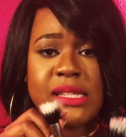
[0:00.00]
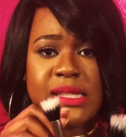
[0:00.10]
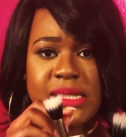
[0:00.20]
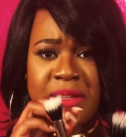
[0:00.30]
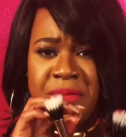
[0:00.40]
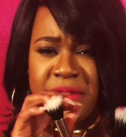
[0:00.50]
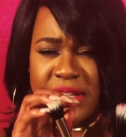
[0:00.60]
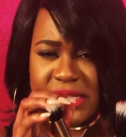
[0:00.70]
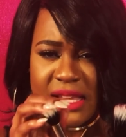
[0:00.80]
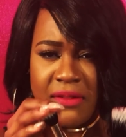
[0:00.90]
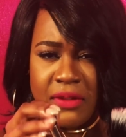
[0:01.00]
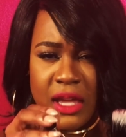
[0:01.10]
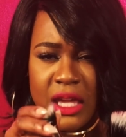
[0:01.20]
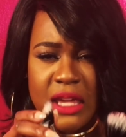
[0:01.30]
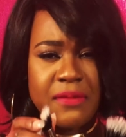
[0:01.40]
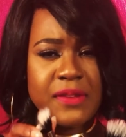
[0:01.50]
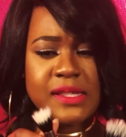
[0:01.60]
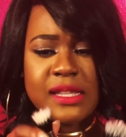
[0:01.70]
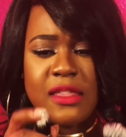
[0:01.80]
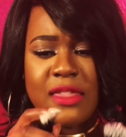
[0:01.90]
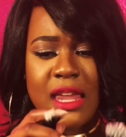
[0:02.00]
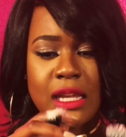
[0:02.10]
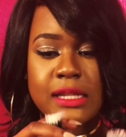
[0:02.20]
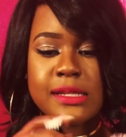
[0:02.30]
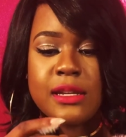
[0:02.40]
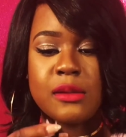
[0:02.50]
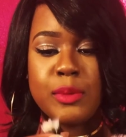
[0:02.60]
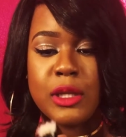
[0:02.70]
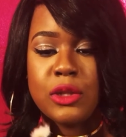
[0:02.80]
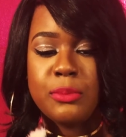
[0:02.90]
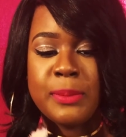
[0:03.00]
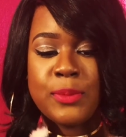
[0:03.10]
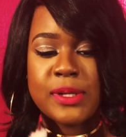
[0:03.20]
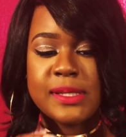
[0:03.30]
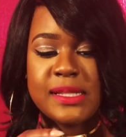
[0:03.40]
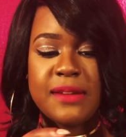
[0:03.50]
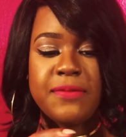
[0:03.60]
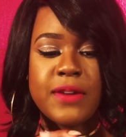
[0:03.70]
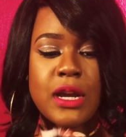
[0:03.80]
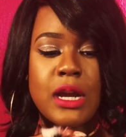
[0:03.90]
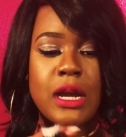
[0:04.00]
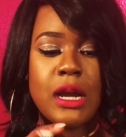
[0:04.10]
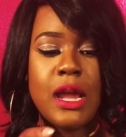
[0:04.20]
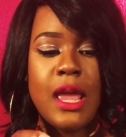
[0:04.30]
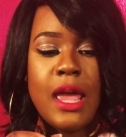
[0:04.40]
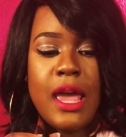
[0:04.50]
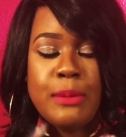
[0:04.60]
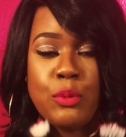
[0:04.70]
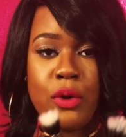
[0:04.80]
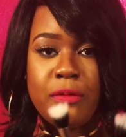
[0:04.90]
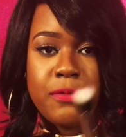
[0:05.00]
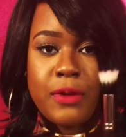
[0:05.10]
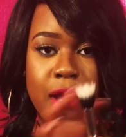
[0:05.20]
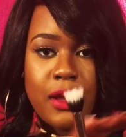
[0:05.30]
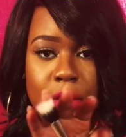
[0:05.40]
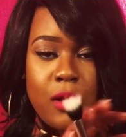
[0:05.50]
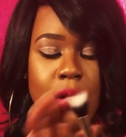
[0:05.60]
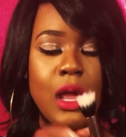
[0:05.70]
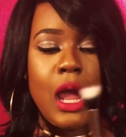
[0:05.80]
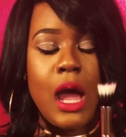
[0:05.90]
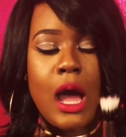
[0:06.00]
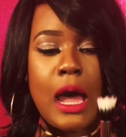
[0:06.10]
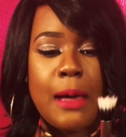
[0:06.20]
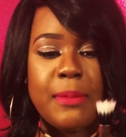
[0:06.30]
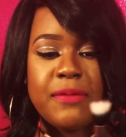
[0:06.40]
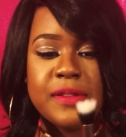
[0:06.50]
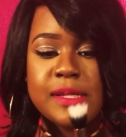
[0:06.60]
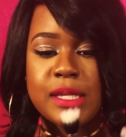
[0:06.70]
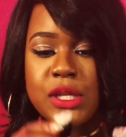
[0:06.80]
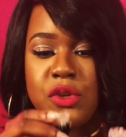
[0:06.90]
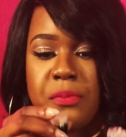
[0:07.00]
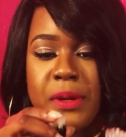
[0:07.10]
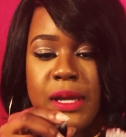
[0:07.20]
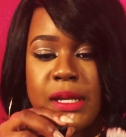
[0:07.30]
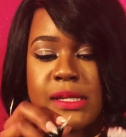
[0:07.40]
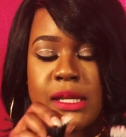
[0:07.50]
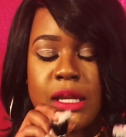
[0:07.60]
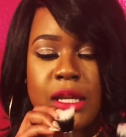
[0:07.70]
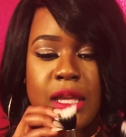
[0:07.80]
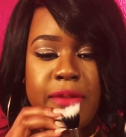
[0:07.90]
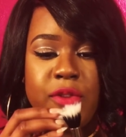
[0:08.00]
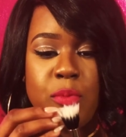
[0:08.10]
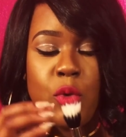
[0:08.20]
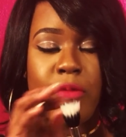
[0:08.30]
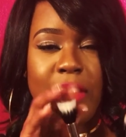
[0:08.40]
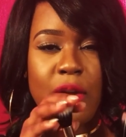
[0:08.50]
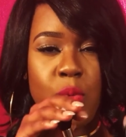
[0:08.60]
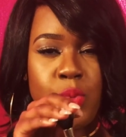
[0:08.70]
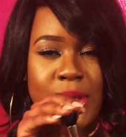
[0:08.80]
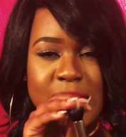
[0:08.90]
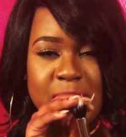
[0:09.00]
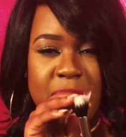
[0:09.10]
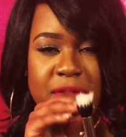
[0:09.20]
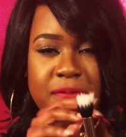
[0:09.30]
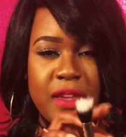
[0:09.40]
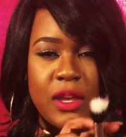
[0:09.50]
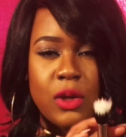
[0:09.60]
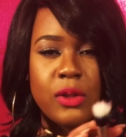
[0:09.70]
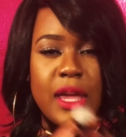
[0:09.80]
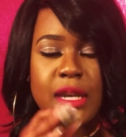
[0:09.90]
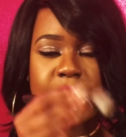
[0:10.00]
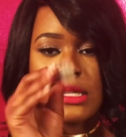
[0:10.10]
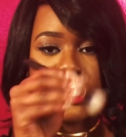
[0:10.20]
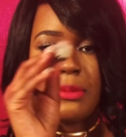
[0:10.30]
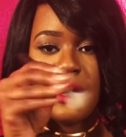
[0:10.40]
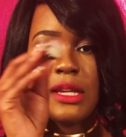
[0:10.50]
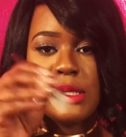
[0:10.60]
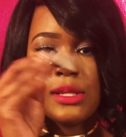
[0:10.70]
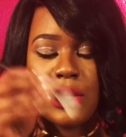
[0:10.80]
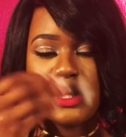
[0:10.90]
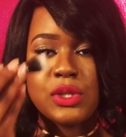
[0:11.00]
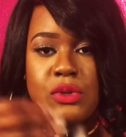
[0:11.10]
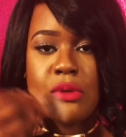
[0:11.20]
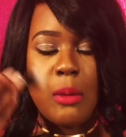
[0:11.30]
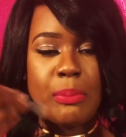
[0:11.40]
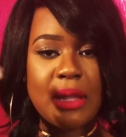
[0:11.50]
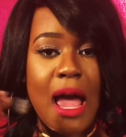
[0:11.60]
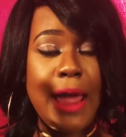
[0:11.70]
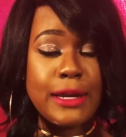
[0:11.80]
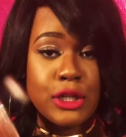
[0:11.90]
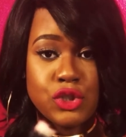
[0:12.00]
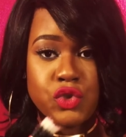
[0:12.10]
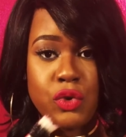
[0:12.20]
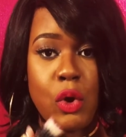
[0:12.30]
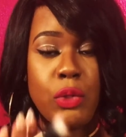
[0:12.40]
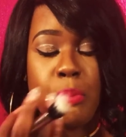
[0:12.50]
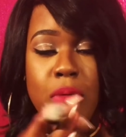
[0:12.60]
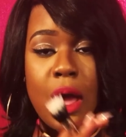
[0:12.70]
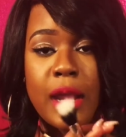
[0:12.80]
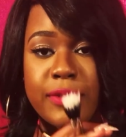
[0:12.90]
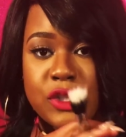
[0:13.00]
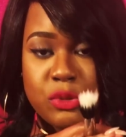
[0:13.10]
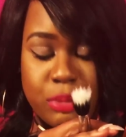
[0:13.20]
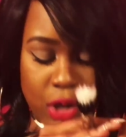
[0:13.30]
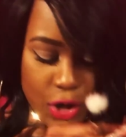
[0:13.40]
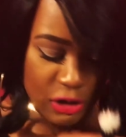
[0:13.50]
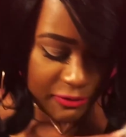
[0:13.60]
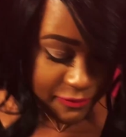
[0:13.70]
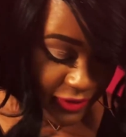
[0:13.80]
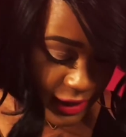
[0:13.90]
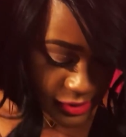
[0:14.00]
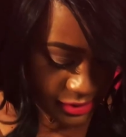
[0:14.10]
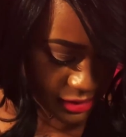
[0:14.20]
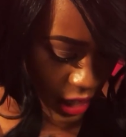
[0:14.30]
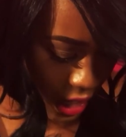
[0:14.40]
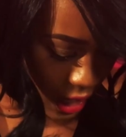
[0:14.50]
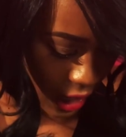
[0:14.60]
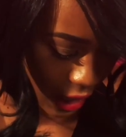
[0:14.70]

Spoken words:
just the stiffness of it. If it's synthetic, it's going to be a little bit more stiffer and more frail. If it's human, it's going to give you more of like a wispy feel, and it's going to be easier to apply and control the product that you put on your face.